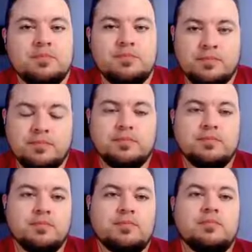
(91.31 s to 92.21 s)

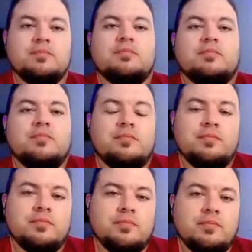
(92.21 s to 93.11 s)

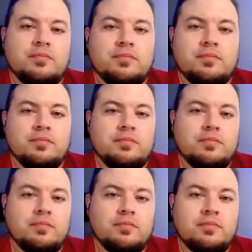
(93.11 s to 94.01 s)

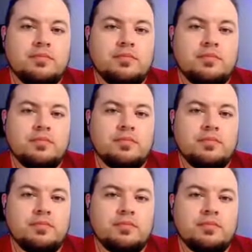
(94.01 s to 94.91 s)

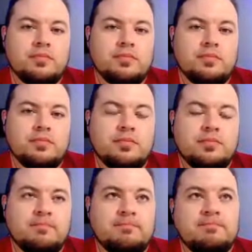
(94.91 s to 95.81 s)

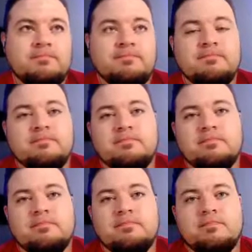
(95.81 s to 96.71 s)

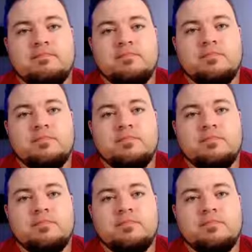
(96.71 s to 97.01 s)
(silent)